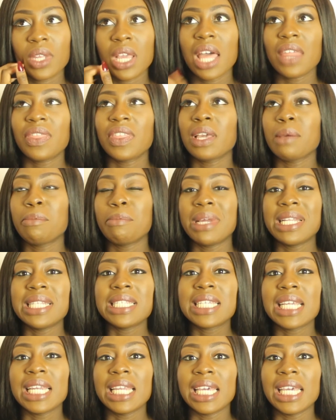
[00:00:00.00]
I think
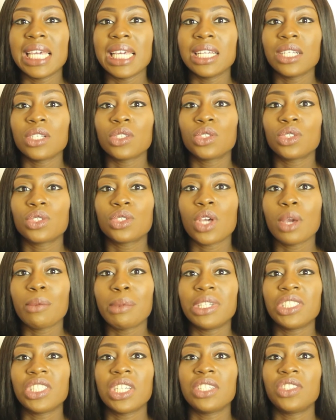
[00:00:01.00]
mentally, so
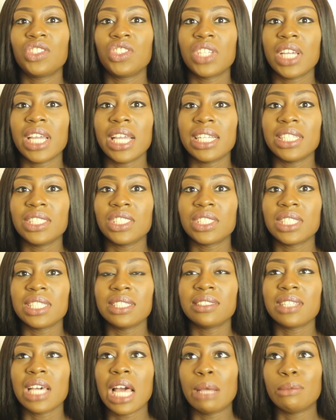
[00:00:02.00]
much has changed
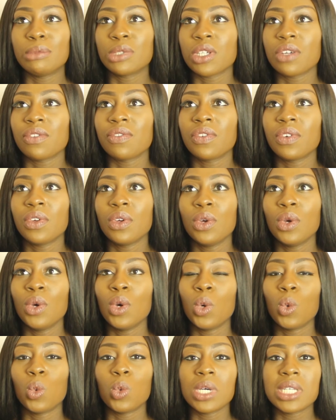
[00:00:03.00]
in terms of
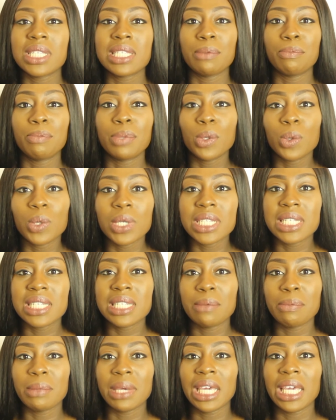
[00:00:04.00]
what is important
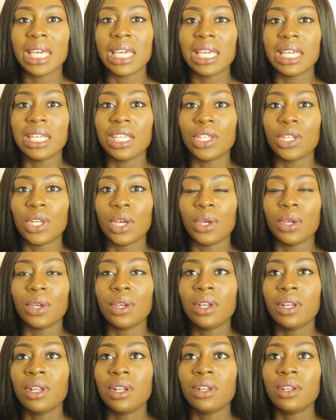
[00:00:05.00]
to me, you know,
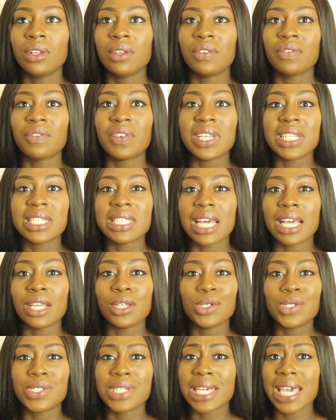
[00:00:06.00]
things that I
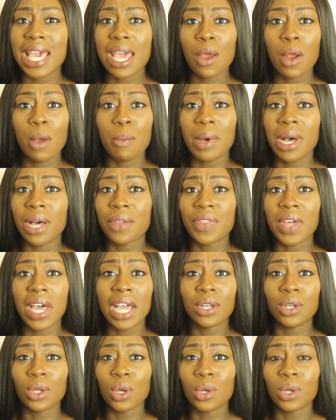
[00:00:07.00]
used to care about
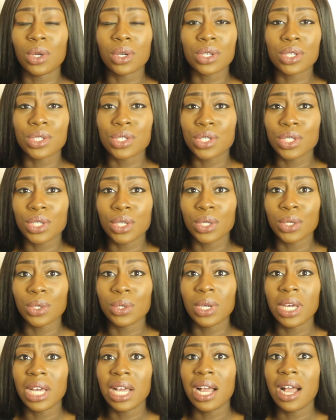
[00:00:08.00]
that I no longer
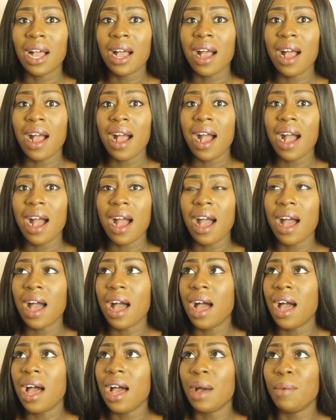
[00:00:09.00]
do.
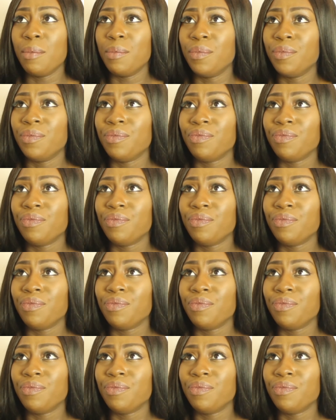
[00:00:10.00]
Um,